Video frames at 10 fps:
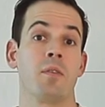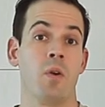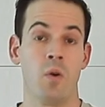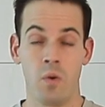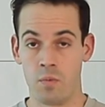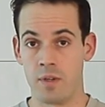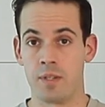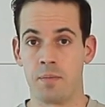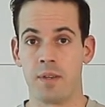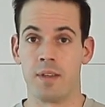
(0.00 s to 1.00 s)
own
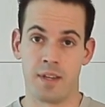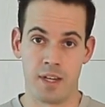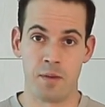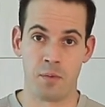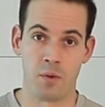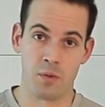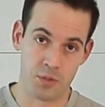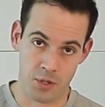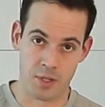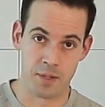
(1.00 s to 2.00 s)
recipe, the Gabriel
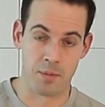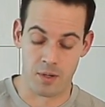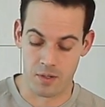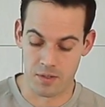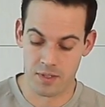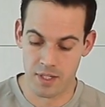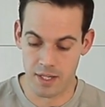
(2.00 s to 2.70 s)
turkey balls,